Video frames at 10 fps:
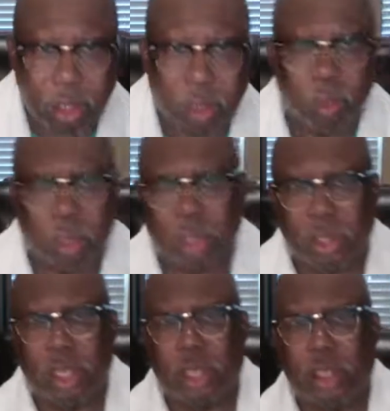the
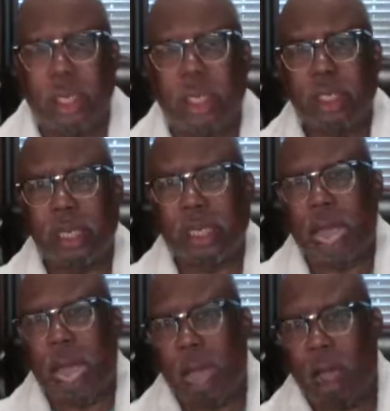wilderness to
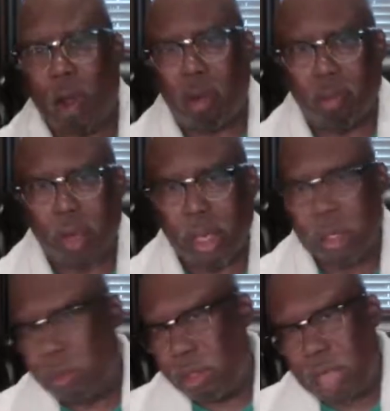die off,
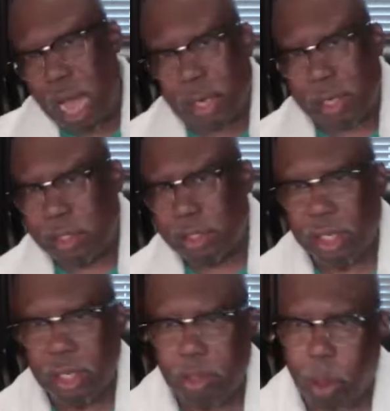not to
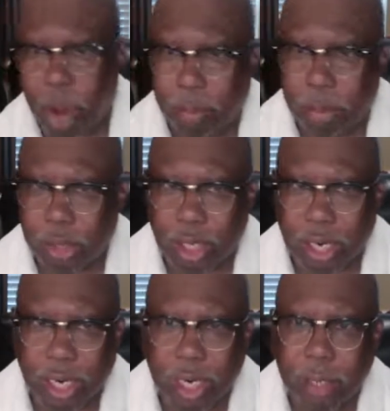see the promised
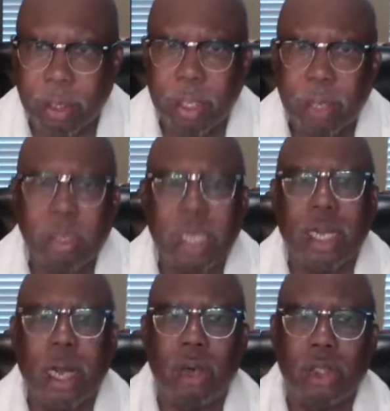land,
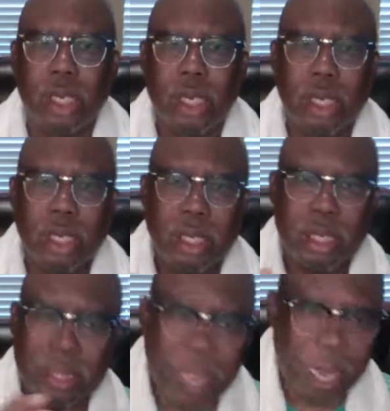because
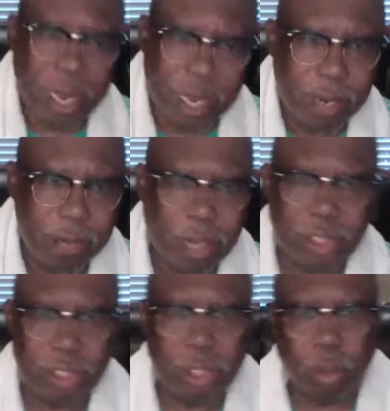they didn't
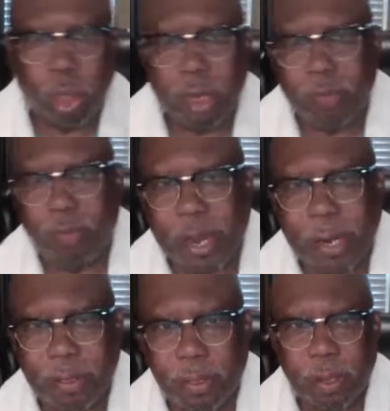mix it with
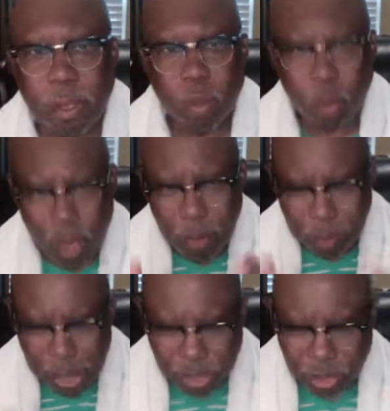faith. We
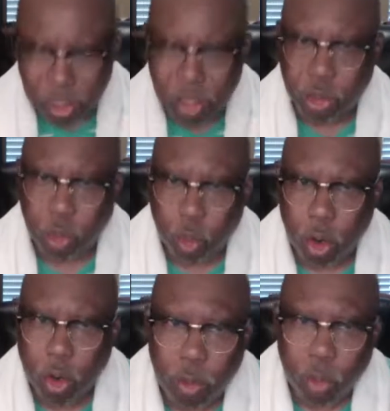mix this
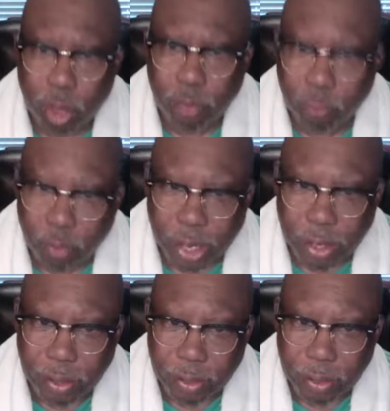word with
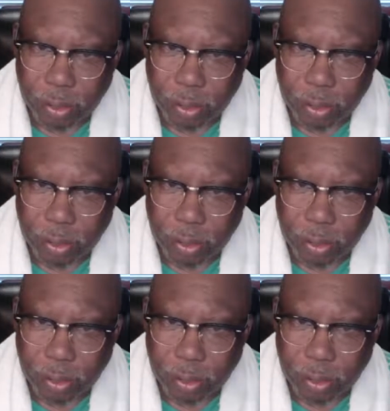faith.